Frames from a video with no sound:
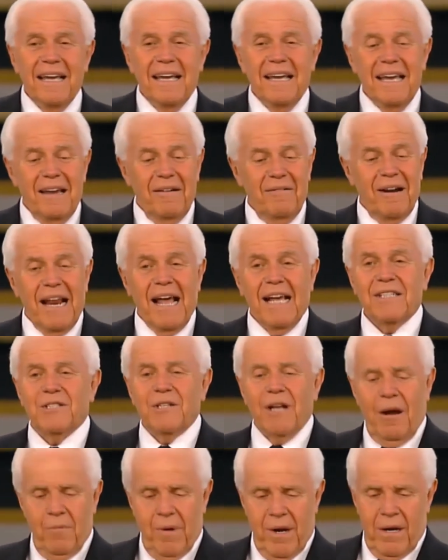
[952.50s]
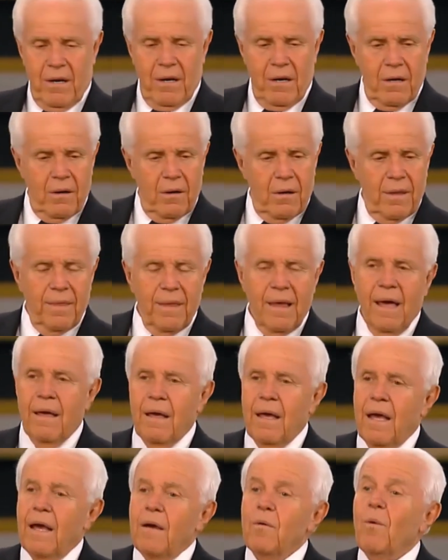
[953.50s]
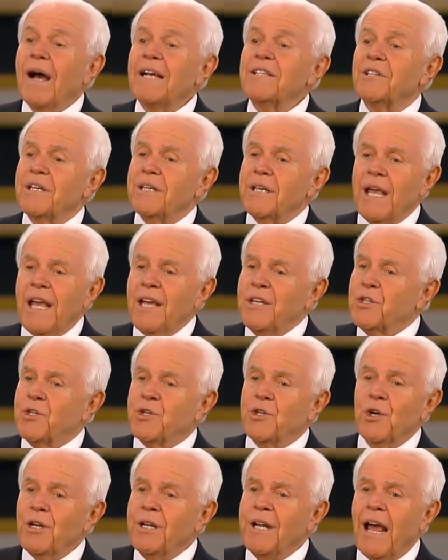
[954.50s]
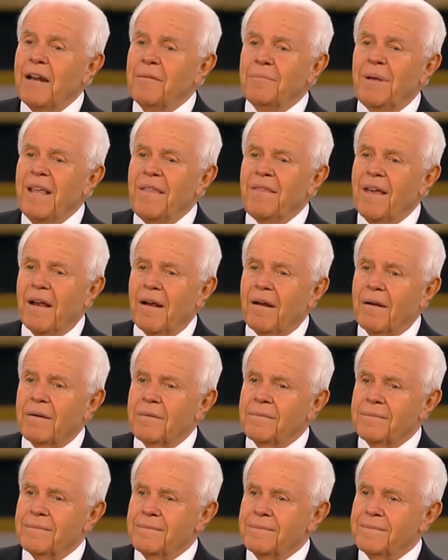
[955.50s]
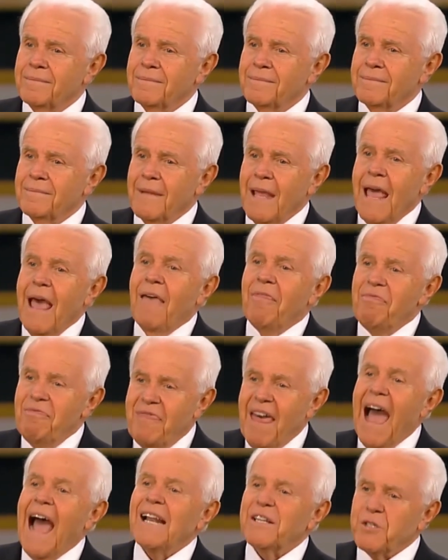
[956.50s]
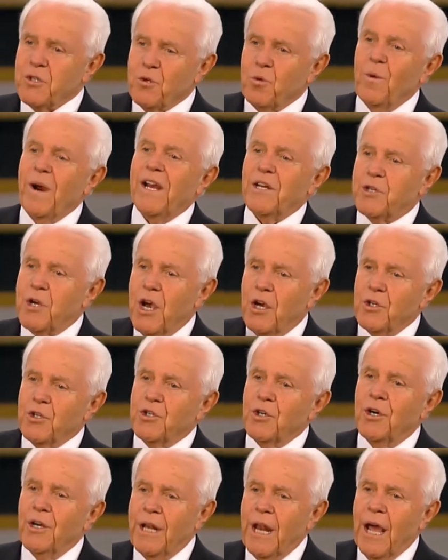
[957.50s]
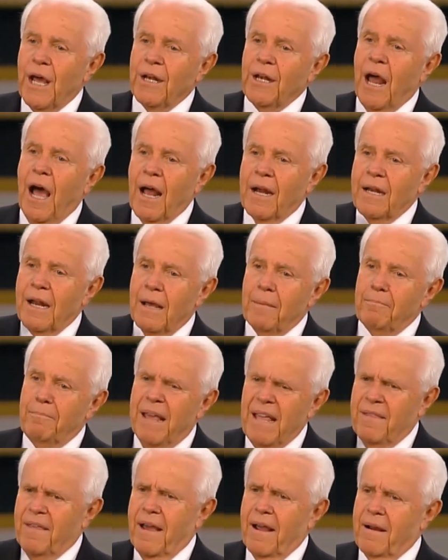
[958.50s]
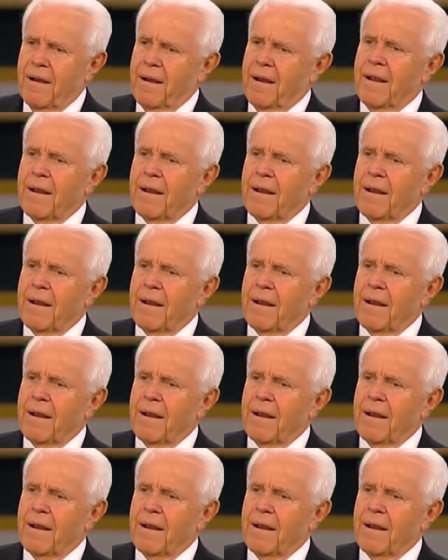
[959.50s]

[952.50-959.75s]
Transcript: And when I went, now, watch this. It should not be there. That switch should not be there.